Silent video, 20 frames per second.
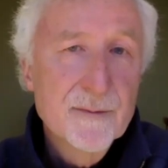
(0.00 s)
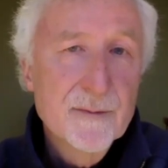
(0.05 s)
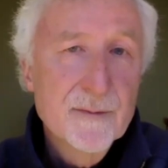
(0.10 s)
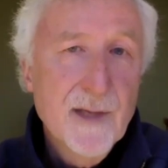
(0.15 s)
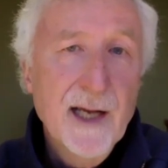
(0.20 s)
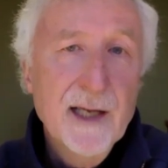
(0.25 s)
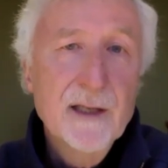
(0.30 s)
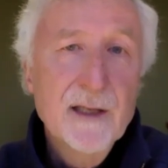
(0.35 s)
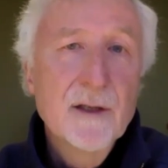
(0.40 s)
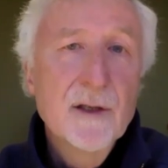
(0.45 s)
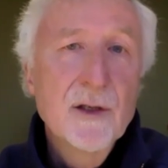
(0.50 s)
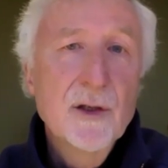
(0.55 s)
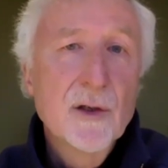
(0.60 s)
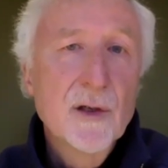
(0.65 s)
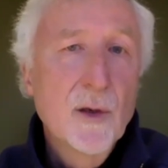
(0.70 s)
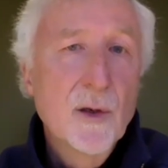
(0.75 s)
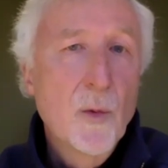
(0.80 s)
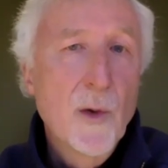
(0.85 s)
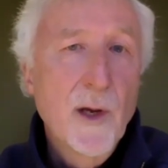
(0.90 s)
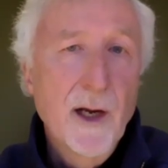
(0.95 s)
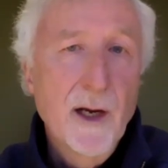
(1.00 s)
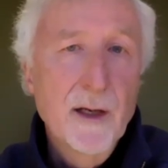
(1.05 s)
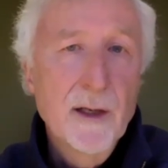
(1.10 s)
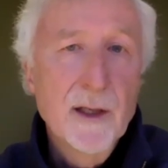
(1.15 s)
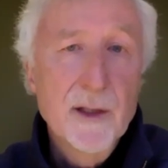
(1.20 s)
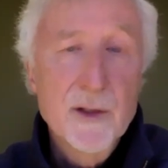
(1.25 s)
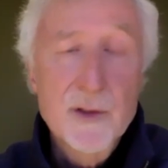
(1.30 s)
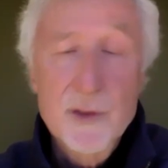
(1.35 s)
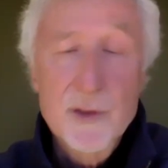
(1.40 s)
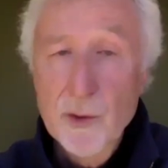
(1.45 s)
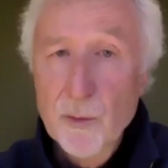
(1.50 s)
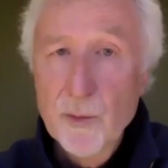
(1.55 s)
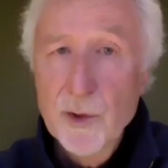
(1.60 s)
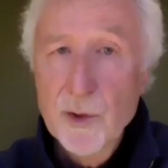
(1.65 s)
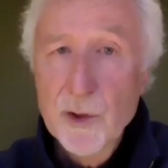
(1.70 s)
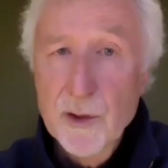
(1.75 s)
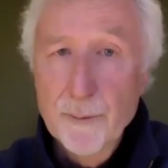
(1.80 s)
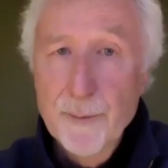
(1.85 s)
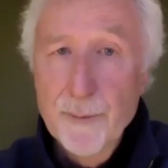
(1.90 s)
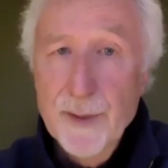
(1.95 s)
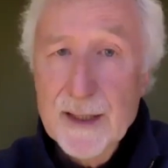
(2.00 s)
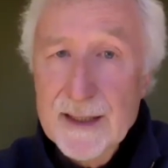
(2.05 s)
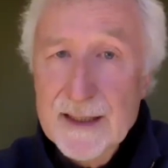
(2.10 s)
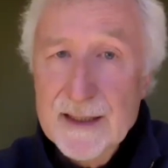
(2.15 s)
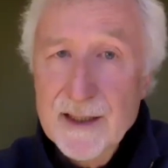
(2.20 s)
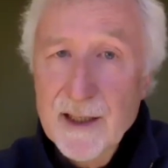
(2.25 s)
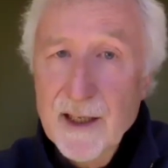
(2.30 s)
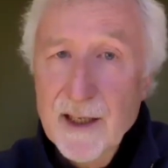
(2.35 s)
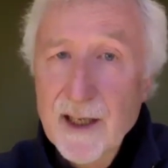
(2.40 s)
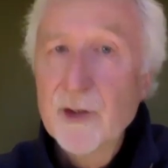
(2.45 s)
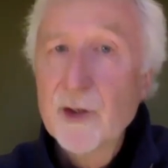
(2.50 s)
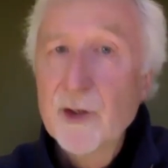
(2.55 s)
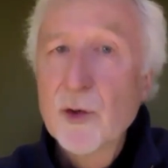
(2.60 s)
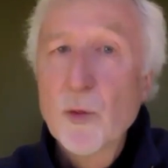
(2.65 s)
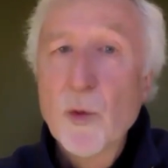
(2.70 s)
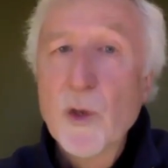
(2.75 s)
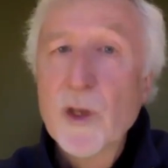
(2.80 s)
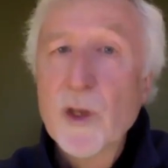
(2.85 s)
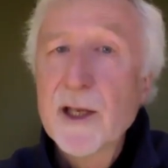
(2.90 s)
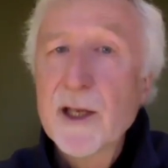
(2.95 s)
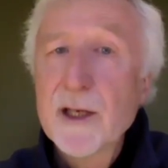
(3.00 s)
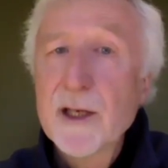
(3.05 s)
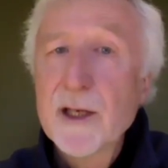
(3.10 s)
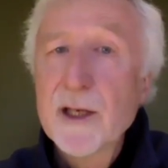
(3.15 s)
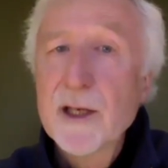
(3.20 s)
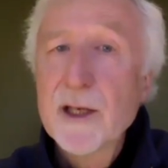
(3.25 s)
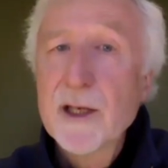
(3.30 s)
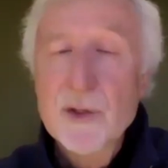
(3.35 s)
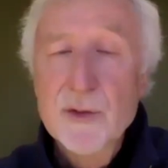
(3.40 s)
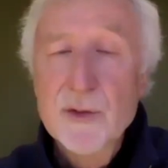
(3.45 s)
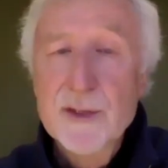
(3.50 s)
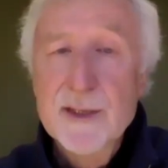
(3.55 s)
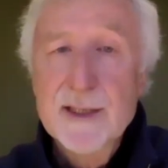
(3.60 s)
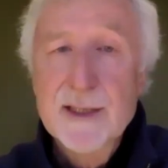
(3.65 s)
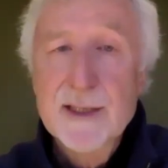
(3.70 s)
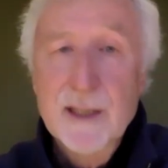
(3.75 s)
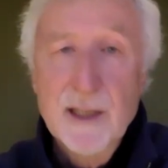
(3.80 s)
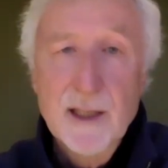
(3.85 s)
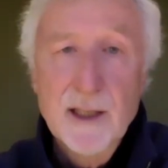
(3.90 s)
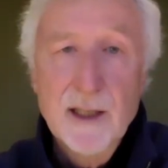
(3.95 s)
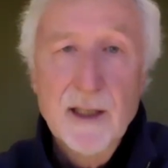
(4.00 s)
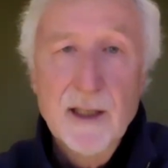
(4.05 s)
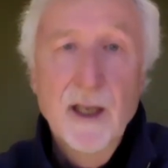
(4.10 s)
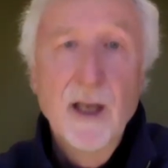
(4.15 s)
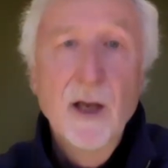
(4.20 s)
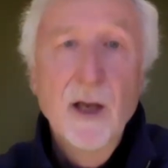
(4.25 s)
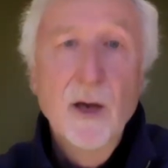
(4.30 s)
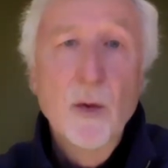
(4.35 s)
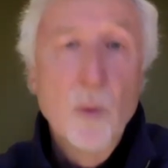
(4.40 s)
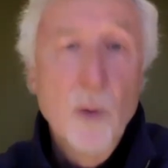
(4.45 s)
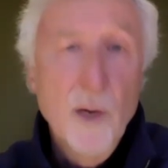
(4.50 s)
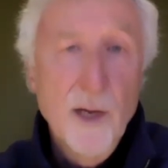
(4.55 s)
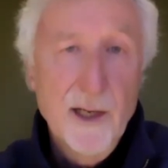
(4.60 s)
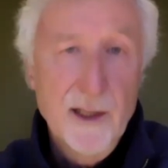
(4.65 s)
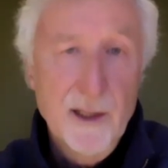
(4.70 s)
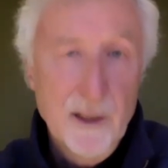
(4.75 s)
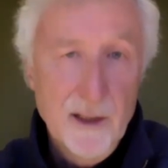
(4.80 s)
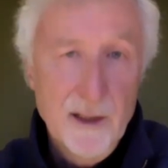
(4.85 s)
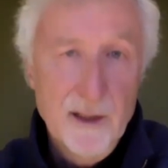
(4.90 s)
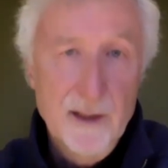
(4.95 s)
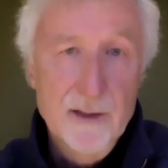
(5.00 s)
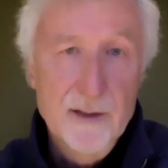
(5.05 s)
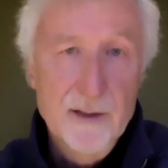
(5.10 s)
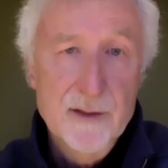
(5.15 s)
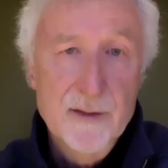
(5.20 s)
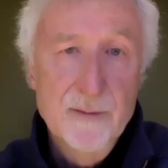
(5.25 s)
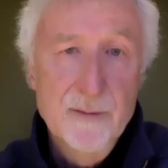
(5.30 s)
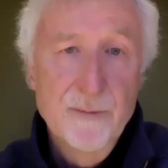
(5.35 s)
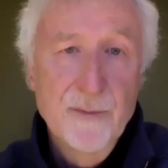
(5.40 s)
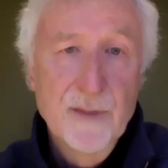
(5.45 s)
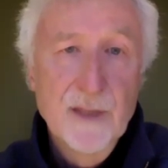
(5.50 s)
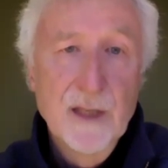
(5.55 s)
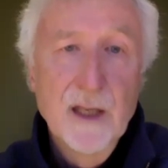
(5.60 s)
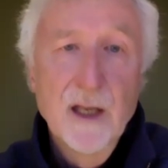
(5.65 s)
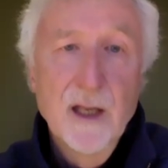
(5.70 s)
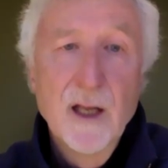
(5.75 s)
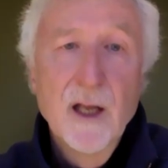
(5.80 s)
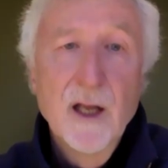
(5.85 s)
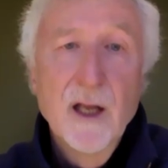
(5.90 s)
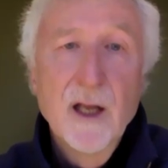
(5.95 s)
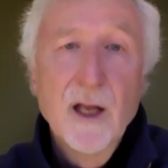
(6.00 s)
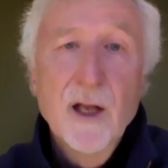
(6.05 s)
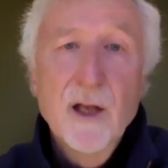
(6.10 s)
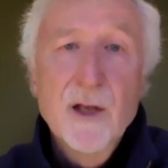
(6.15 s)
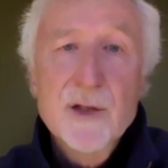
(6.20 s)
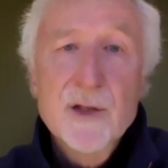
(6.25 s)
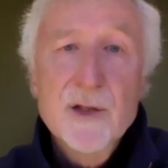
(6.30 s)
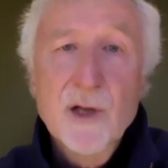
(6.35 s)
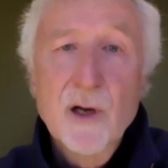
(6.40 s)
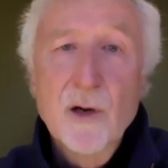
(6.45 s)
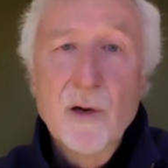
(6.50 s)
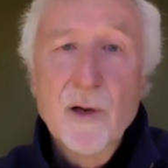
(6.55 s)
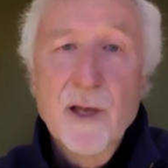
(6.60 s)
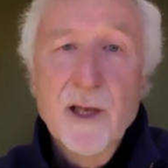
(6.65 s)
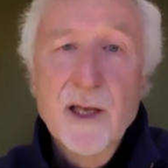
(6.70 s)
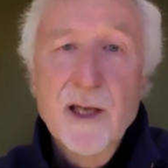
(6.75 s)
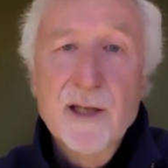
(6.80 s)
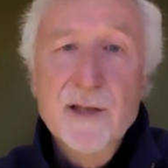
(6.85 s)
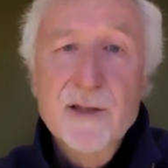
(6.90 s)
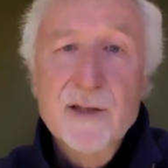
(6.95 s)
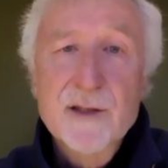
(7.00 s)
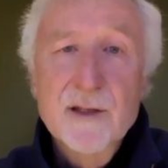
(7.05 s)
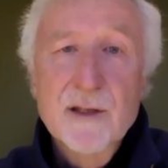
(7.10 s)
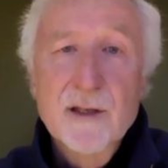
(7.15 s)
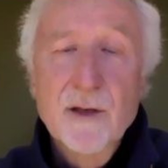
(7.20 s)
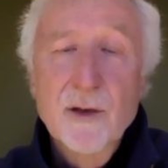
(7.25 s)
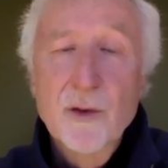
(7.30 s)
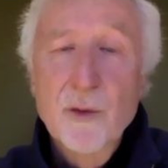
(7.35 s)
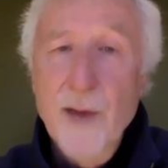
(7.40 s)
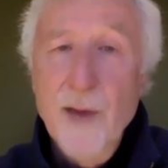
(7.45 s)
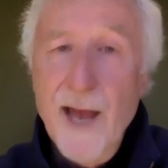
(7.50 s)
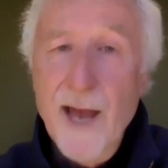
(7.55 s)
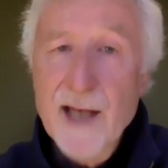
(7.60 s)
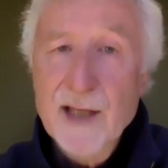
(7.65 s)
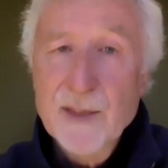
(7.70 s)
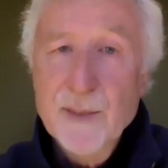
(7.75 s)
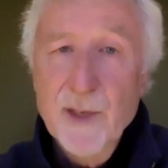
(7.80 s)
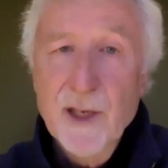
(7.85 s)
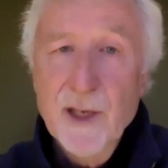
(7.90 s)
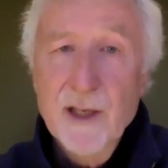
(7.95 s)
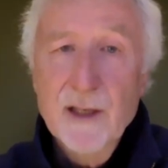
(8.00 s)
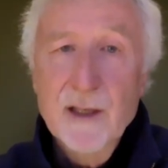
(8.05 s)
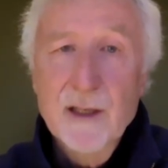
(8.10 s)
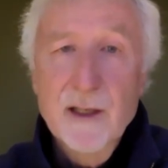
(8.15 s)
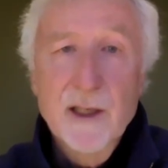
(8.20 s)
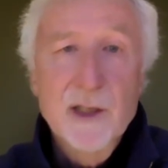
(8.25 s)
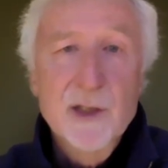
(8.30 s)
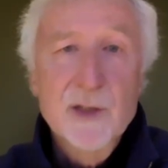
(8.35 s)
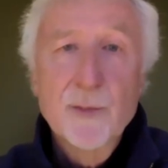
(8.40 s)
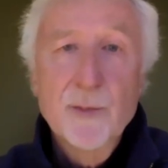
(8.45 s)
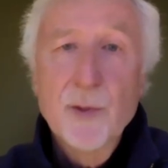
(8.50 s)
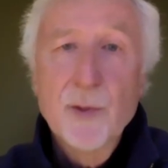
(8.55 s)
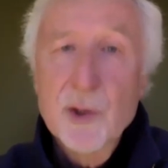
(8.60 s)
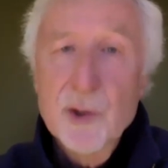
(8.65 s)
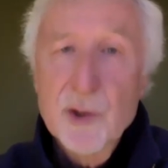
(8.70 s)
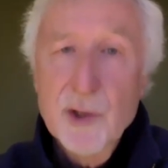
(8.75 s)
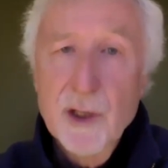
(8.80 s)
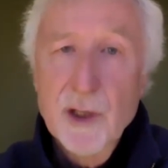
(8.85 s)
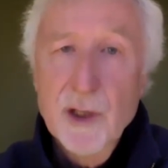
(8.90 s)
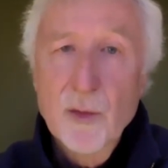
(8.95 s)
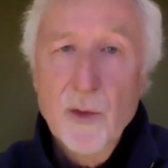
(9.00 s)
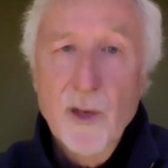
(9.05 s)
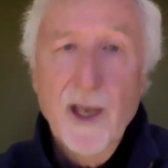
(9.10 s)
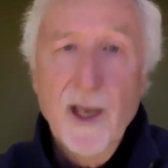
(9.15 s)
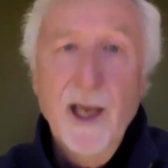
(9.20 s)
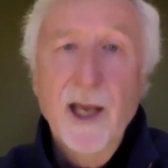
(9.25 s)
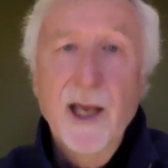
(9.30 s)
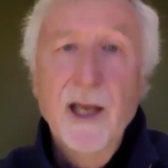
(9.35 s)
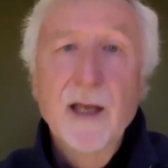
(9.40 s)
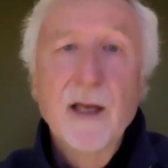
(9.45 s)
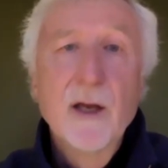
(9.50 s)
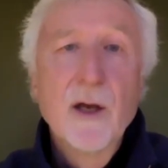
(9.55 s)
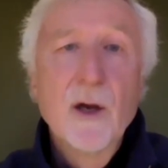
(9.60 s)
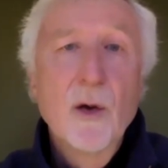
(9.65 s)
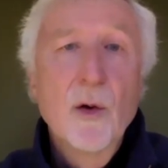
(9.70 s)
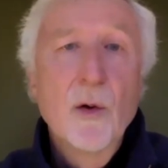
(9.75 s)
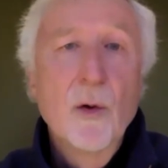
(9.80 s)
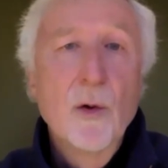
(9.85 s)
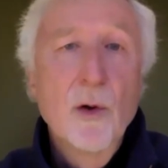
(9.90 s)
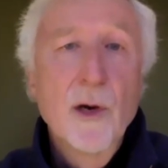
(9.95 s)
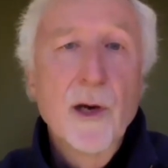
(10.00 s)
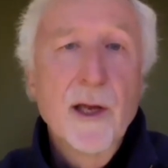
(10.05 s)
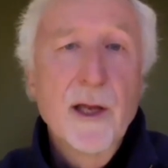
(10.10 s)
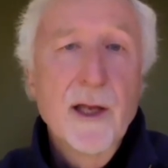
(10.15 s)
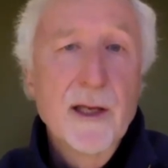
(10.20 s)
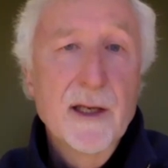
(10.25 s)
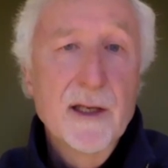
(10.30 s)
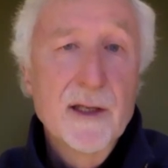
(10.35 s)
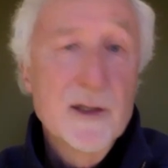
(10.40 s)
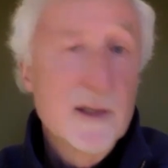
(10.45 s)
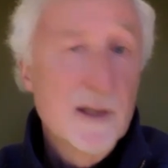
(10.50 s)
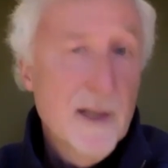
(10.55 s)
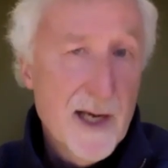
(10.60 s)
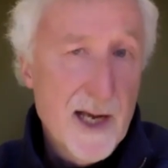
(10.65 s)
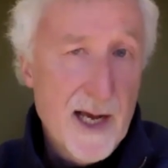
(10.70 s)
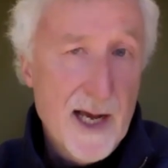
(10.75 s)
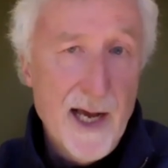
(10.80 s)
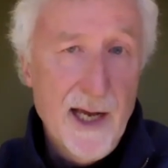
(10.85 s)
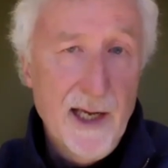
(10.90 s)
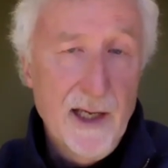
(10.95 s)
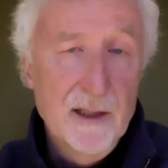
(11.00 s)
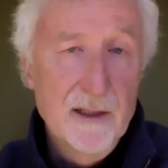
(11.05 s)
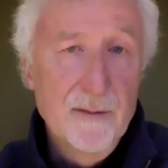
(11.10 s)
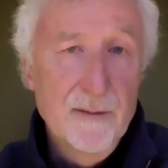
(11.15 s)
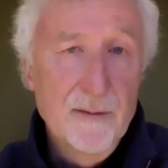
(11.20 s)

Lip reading: Heighten your awareness, your ability and your willingness to see what is. So it's grasping, it's pushing away, or it is denial.